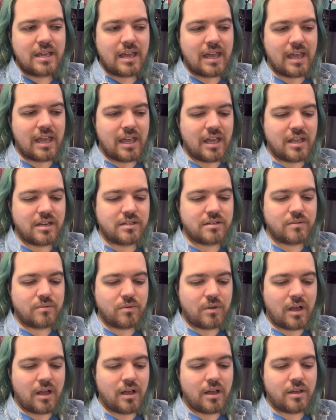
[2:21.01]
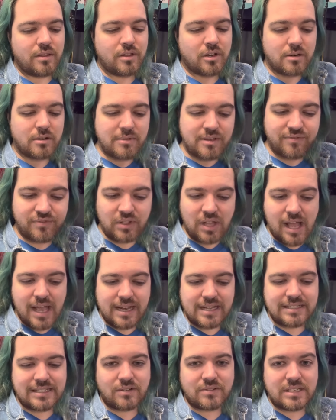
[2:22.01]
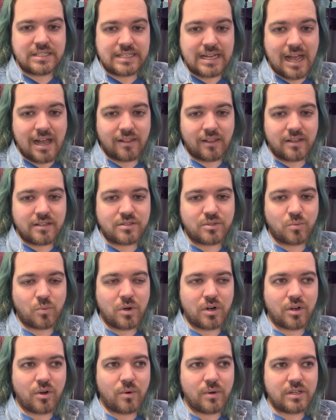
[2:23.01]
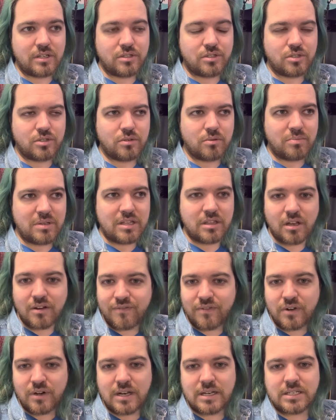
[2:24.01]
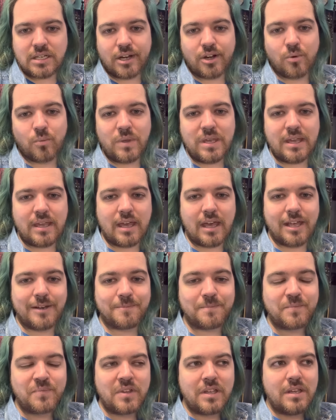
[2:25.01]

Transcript: And uh, they're going to be flying us out to Dallas. We're going to be there for an entire weekend.